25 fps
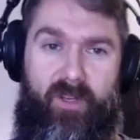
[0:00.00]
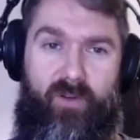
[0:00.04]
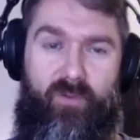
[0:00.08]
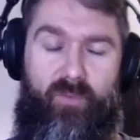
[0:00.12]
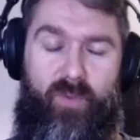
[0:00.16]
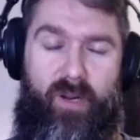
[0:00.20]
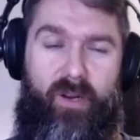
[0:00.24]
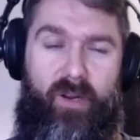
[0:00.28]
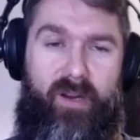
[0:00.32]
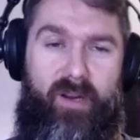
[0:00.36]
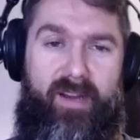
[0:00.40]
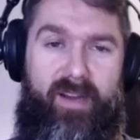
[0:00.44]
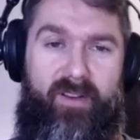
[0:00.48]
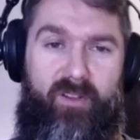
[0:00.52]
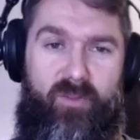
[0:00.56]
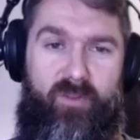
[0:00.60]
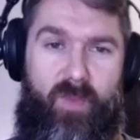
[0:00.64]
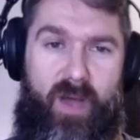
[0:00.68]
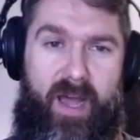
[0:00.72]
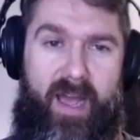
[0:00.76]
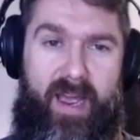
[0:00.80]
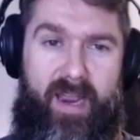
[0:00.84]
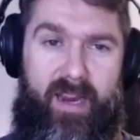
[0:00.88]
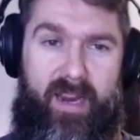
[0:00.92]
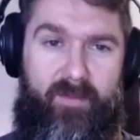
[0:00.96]
regulated
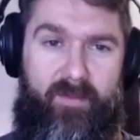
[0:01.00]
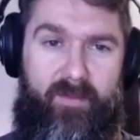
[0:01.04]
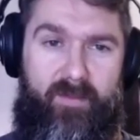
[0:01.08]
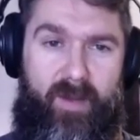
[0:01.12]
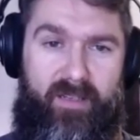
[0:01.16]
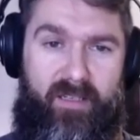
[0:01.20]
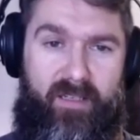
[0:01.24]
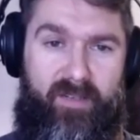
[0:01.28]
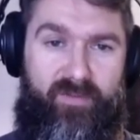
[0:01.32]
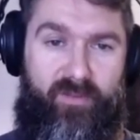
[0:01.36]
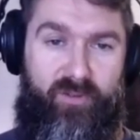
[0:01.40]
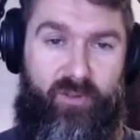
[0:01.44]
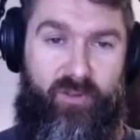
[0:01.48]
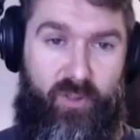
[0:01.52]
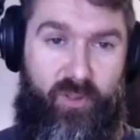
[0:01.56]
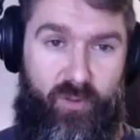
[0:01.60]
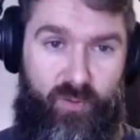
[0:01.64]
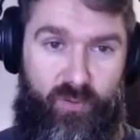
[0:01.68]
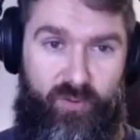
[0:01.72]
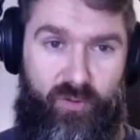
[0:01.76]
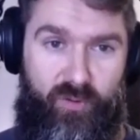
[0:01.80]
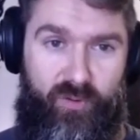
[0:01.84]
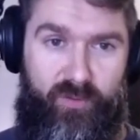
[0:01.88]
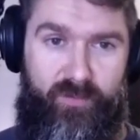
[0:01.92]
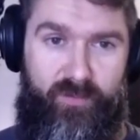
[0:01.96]
by different
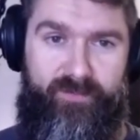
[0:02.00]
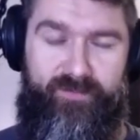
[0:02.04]
queues.